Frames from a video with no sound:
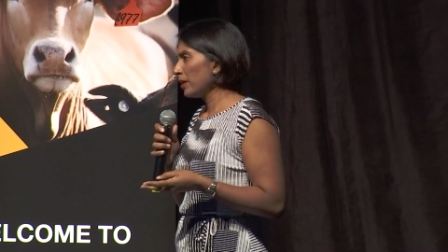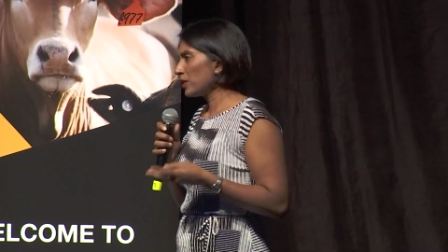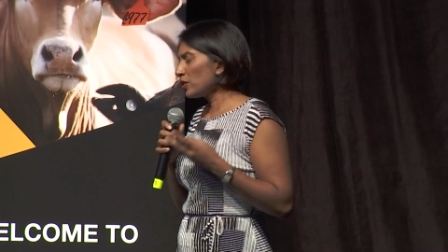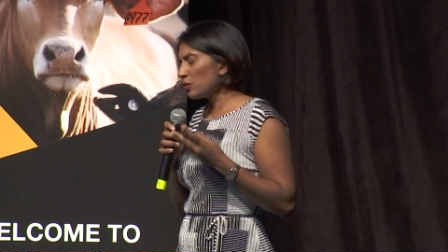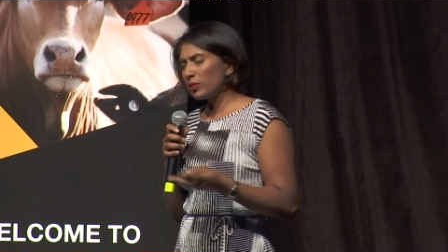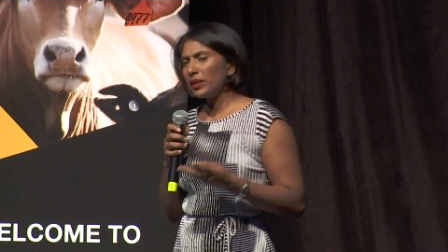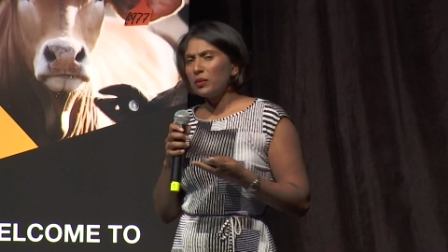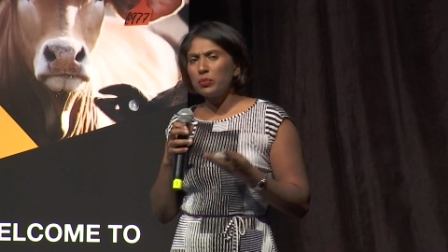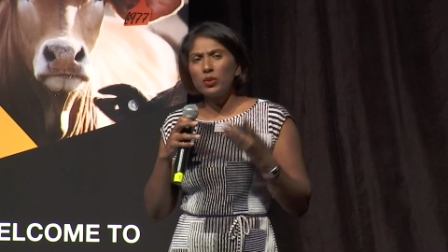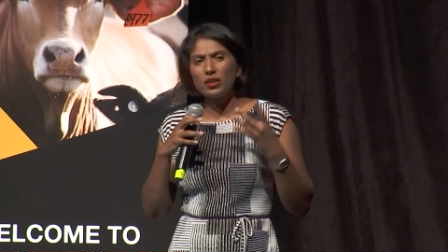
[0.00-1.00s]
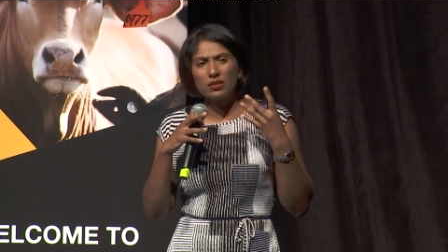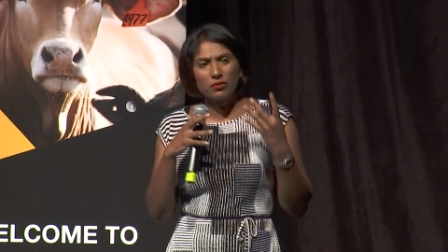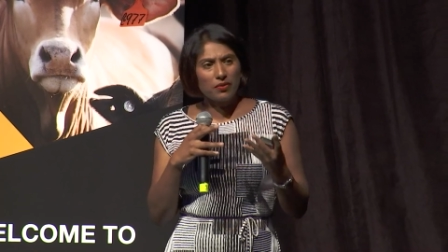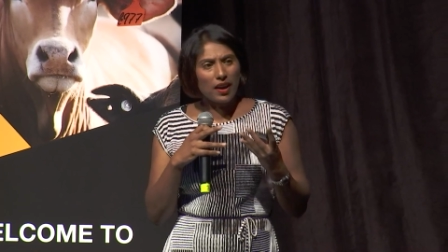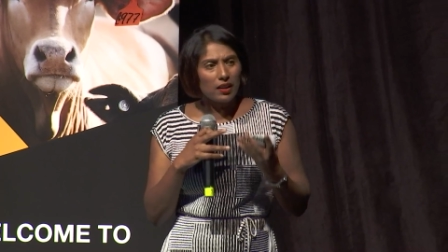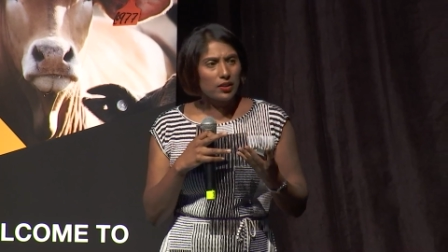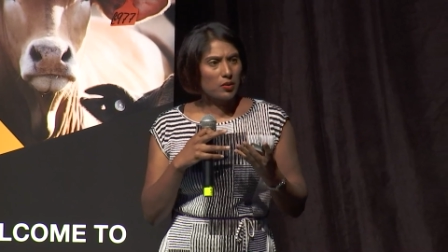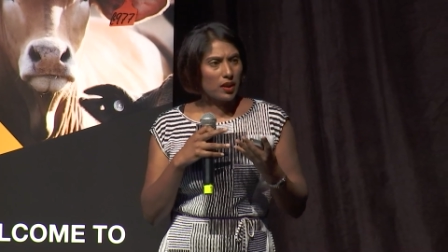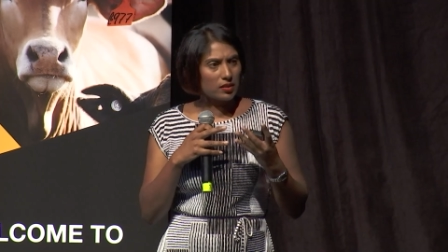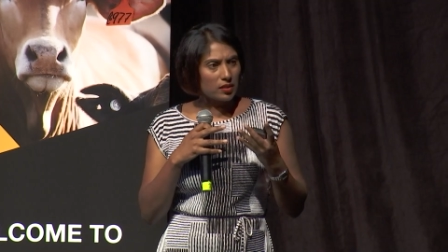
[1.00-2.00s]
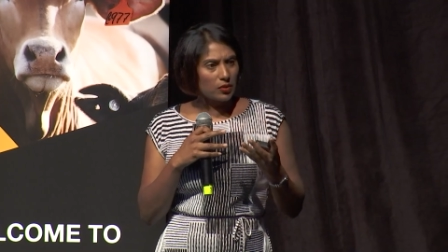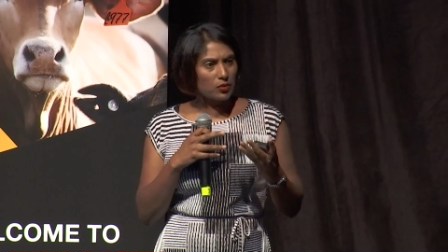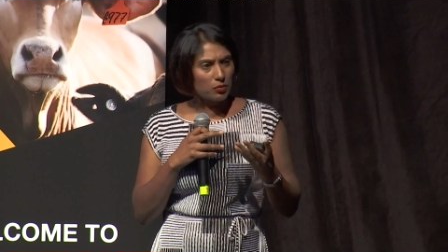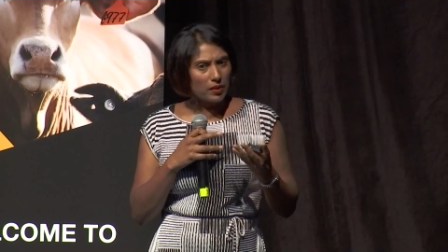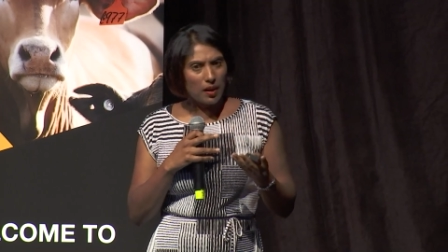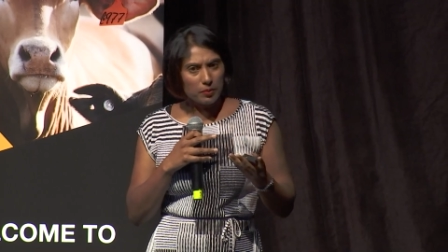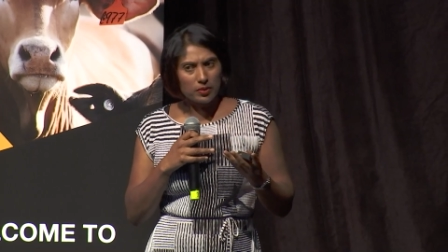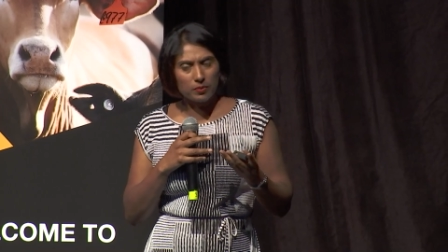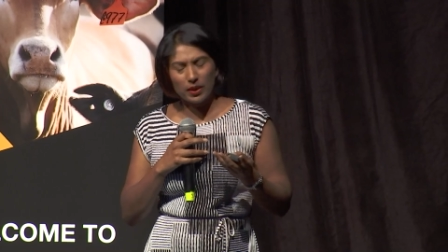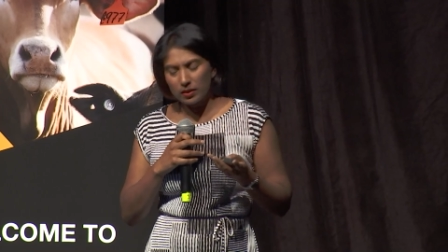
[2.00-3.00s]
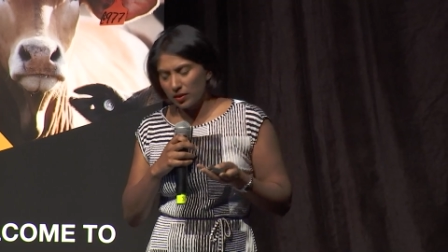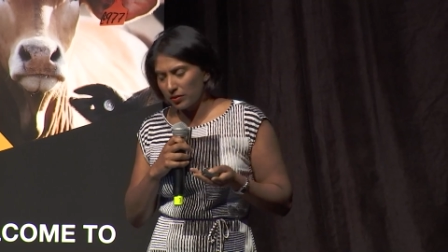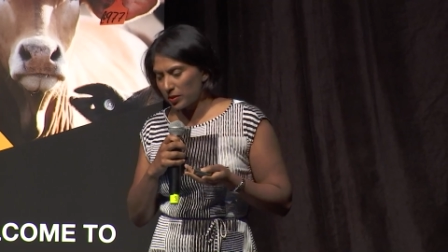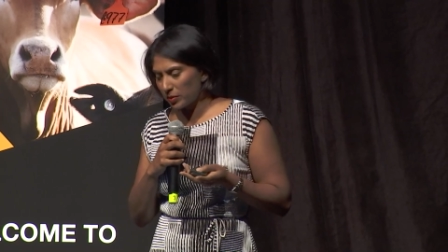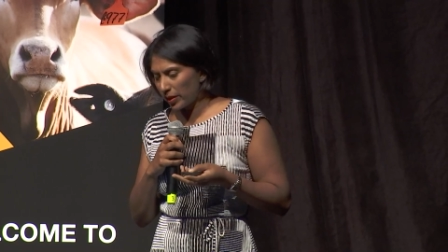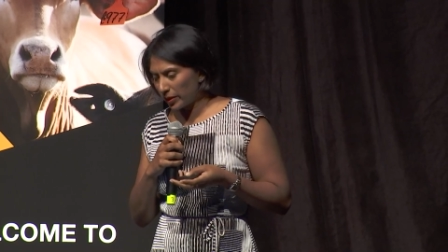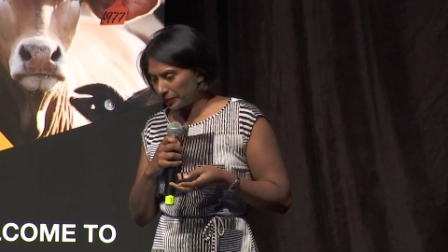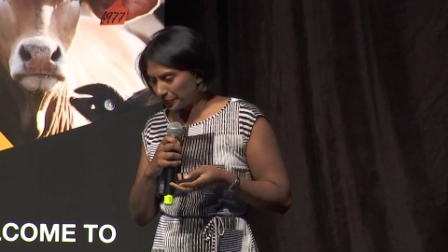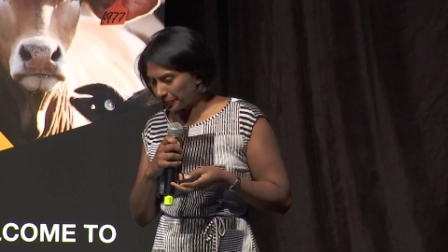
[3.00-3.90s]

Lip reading: So it's really important to value ourselves from that perspective as well.